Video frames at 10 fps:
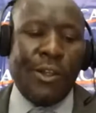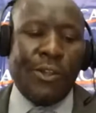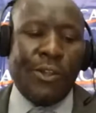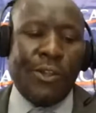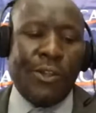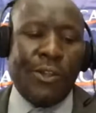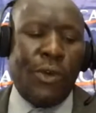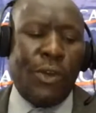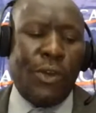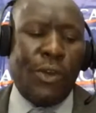So
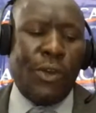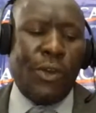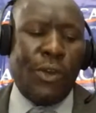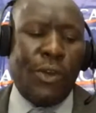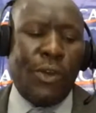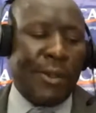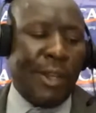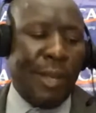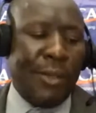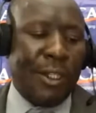this
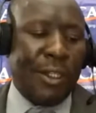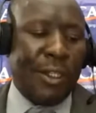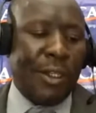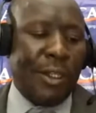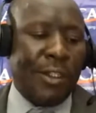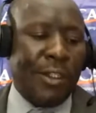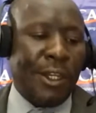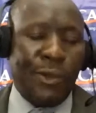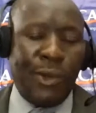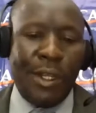particular bit is
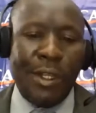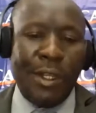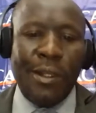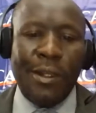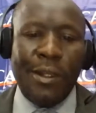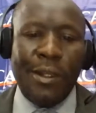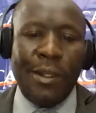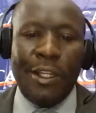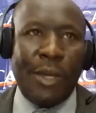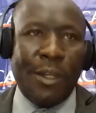actually in the
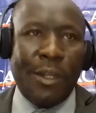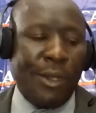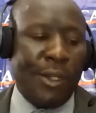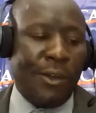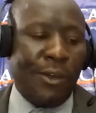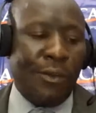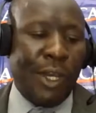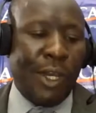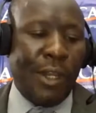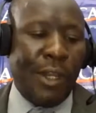Department of
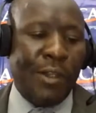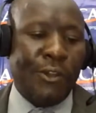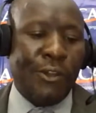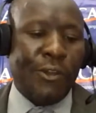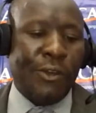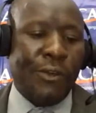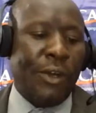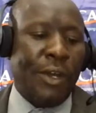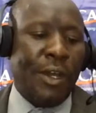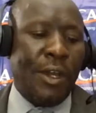PEL, issues of
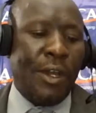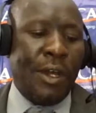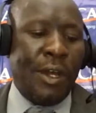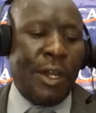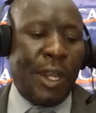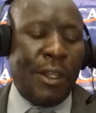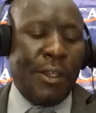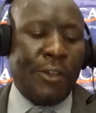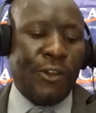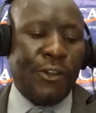
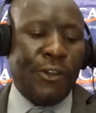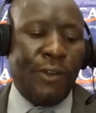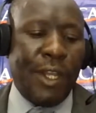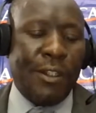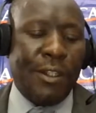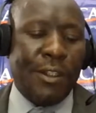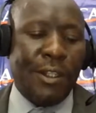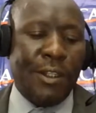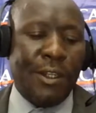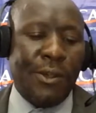licenses,
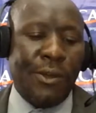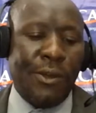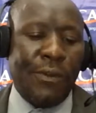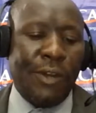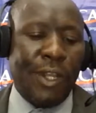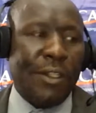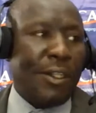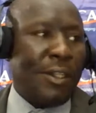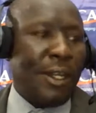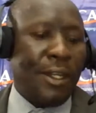renewal of licenses,
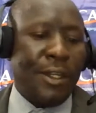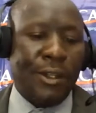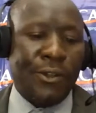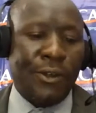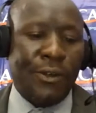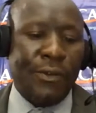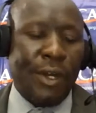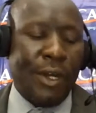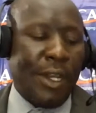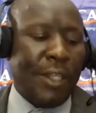and reissue of
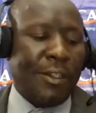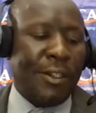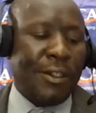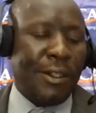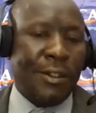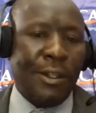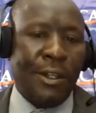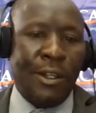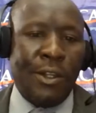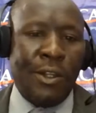licenses.
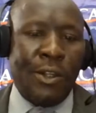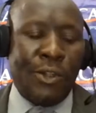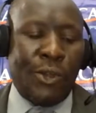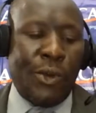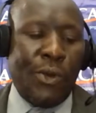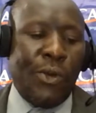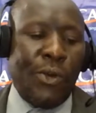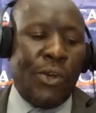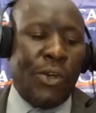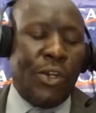So
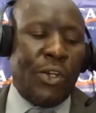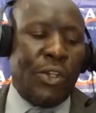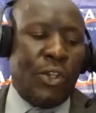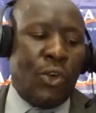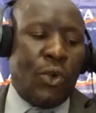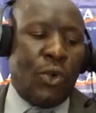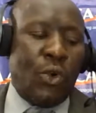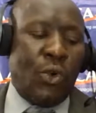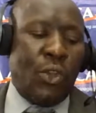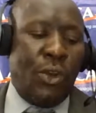
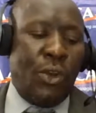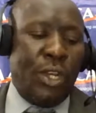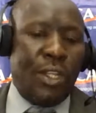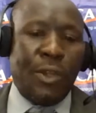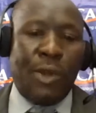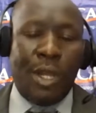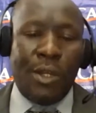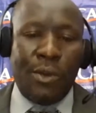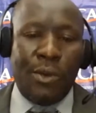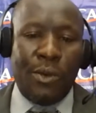the only thing you can
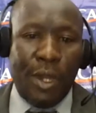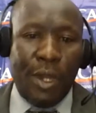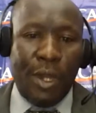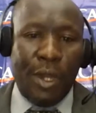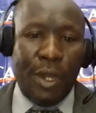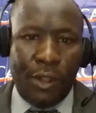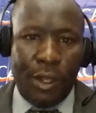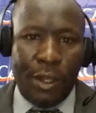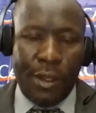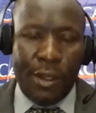do now for
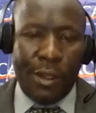the